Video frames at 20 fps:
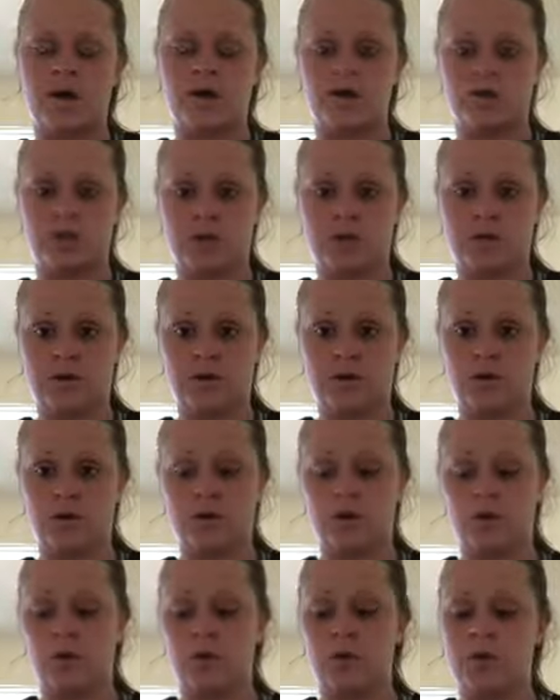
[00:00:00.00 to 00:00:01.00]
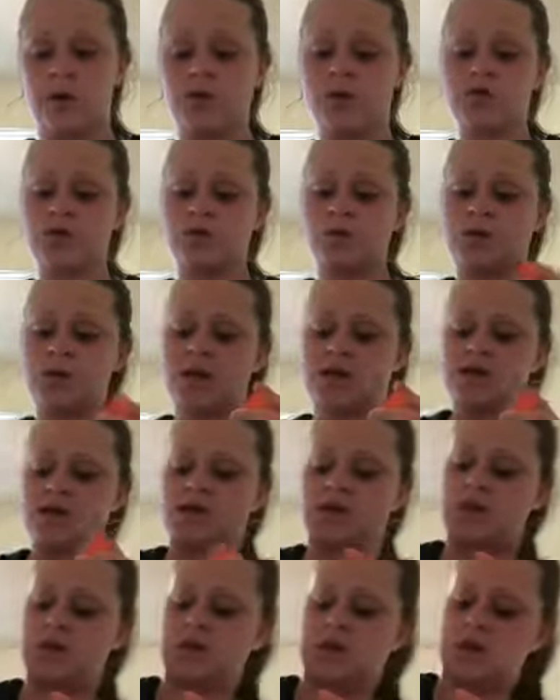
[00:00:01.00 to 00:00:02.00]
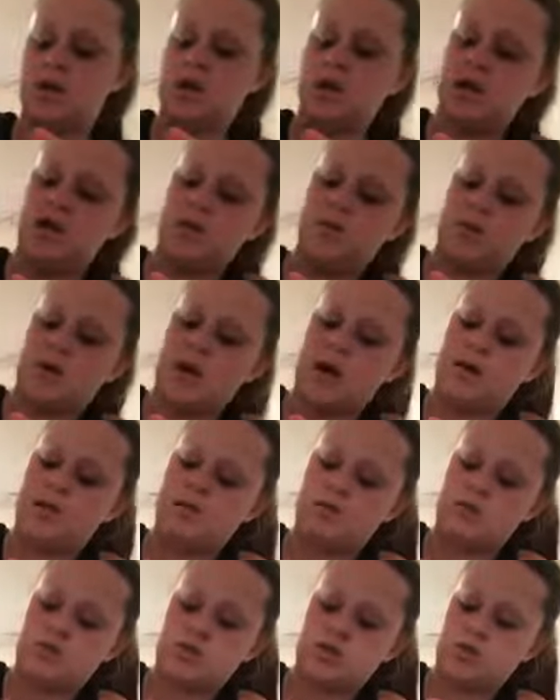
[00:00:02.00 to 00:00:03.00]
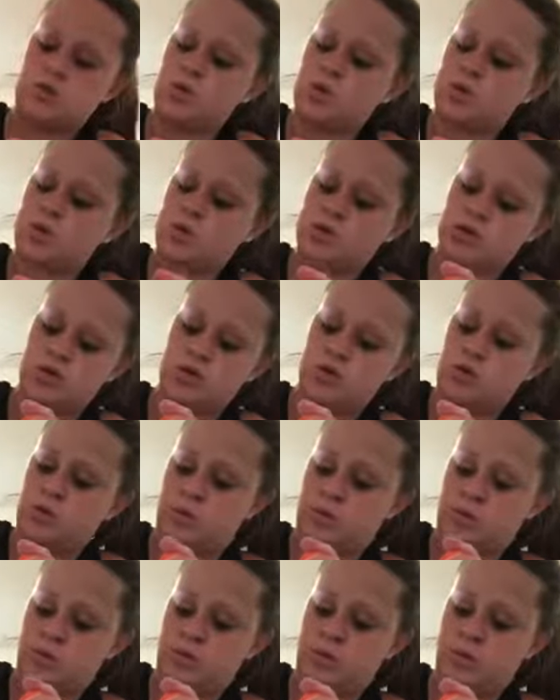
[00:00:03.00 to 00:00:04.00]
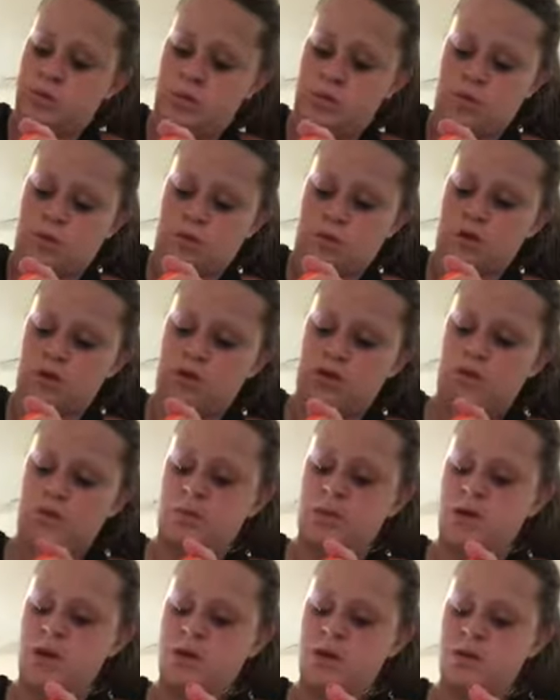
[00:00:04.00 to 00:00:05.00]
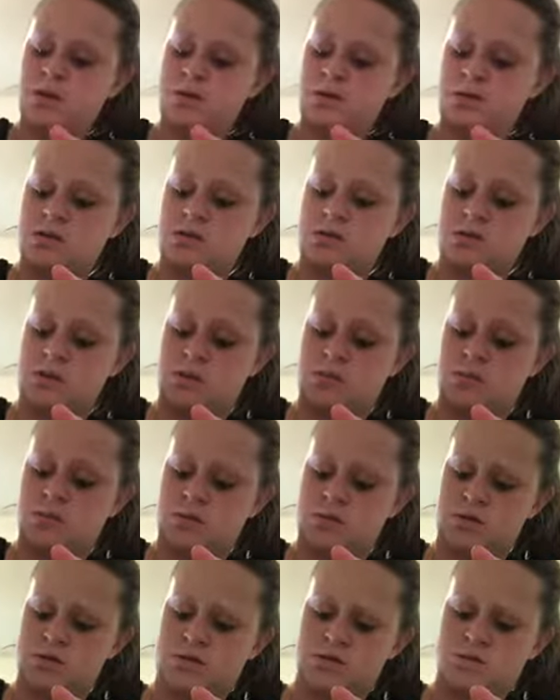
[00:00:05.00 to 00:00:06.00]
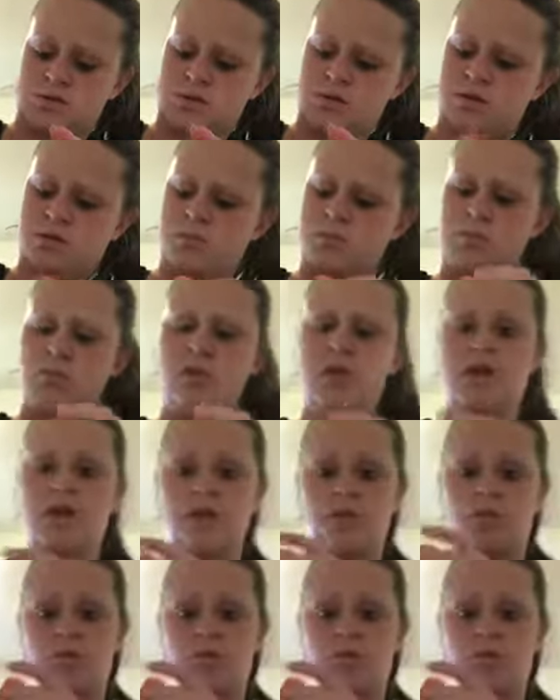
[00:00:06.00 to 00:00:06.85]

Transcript: shaving cream will go into it. But I'm just going to pour a little bit. That was a little more than I